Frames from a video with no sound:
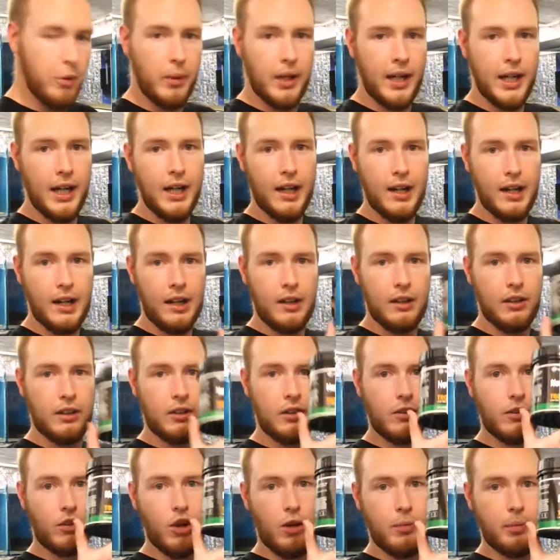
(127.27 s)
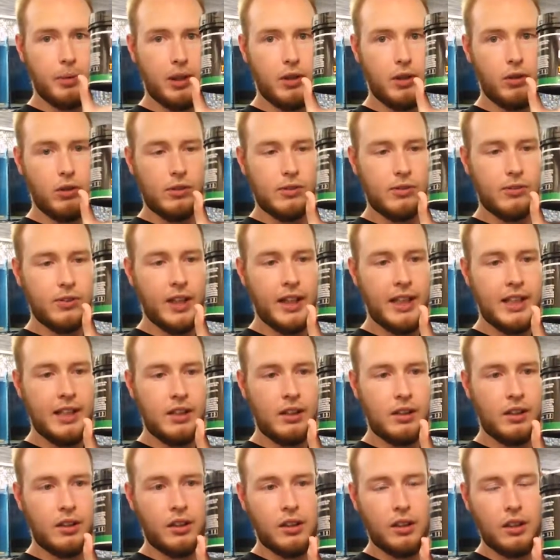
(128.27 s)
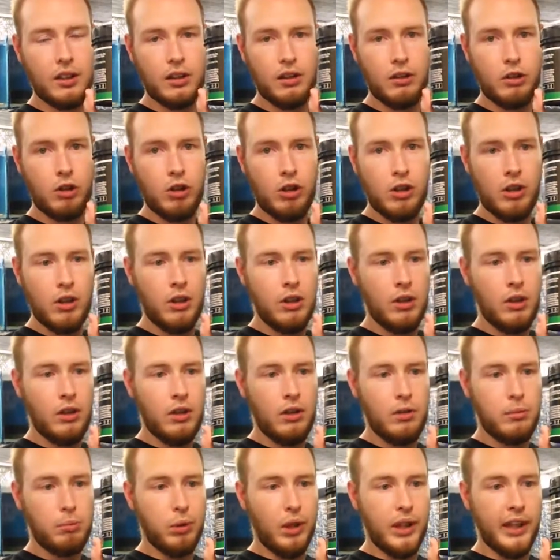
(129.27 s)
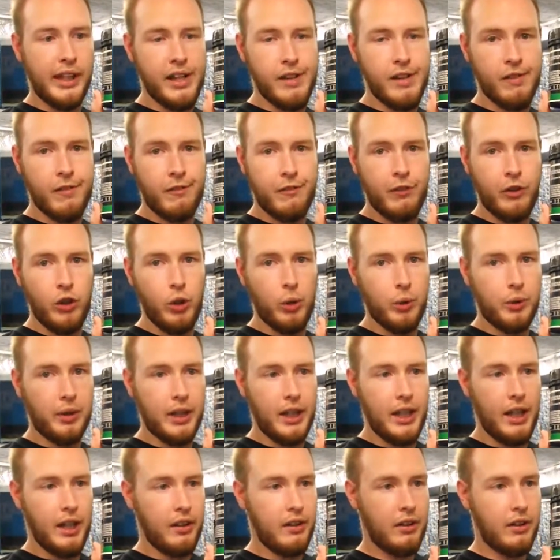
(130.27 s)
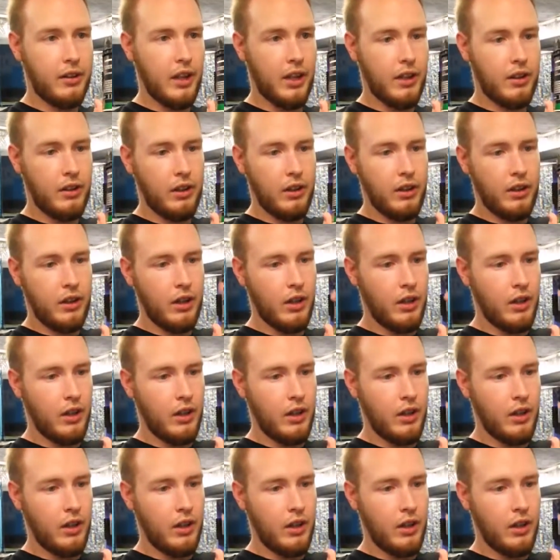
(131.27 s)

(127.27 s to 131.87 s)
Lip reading: Era Tropical Flakes. Brilliant food this is